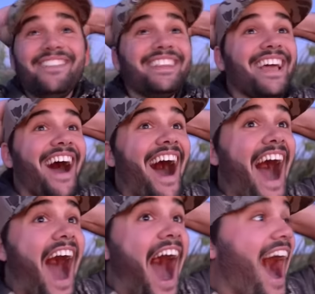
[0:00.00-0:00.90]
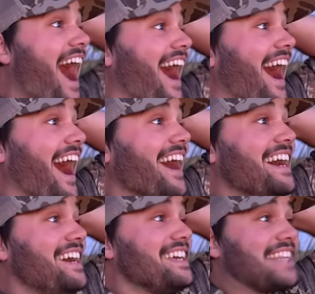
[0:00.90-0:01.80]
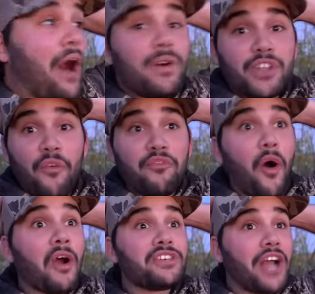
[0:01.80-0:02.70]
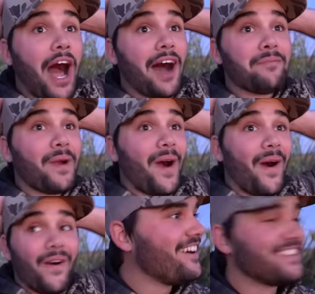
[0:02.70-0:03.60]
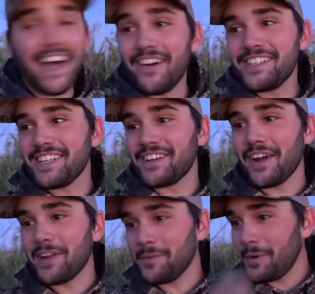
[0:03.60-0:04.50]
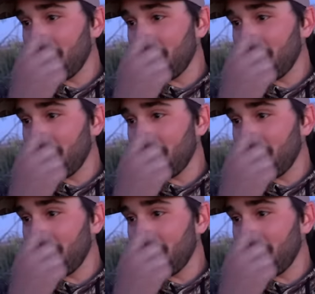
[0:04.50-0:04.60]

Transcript: All right, I was very impressed. That was a four shot, bro. That was, that was incredible.